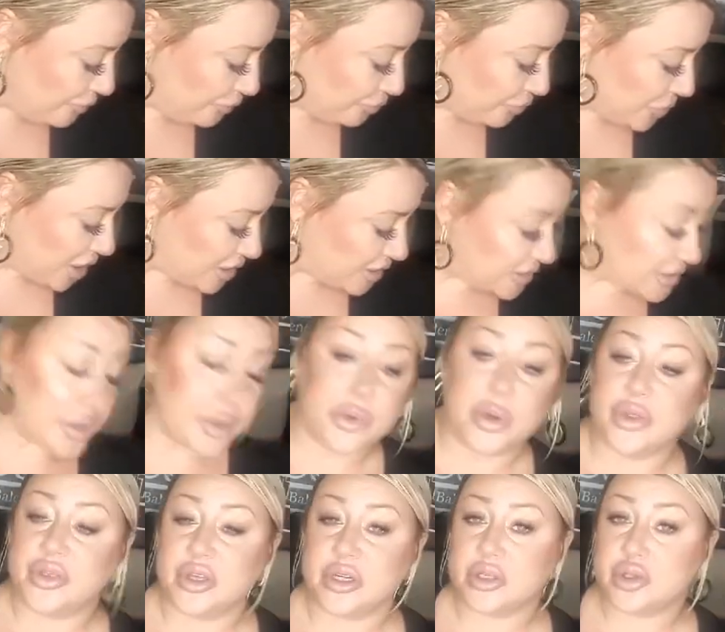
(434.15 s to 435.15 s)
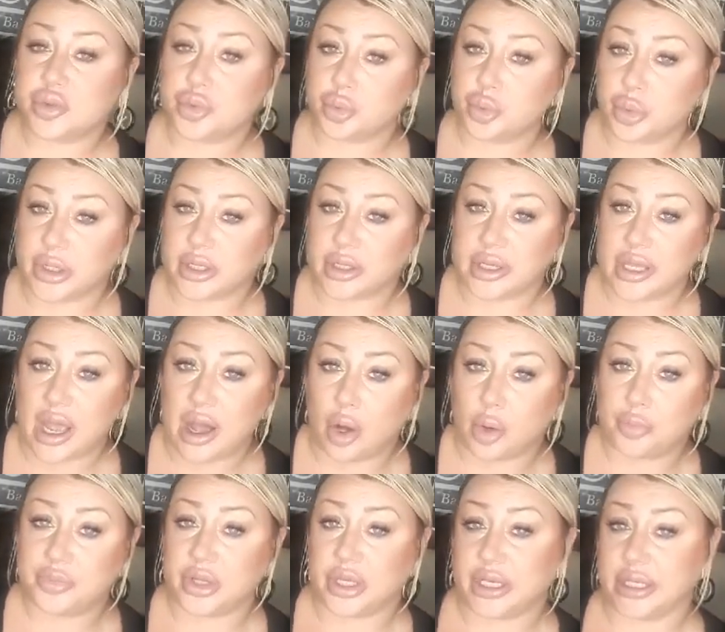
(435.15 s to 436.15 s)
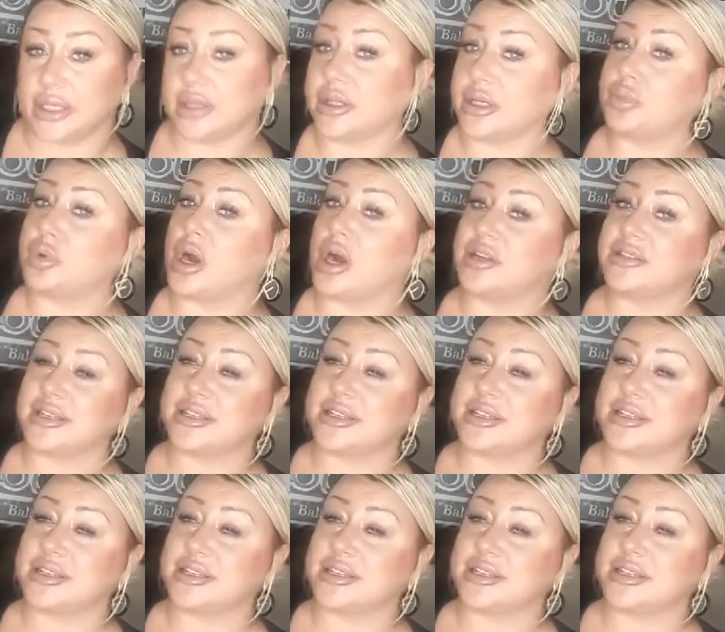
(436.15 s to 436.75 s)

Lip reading: So this really helped the healing process.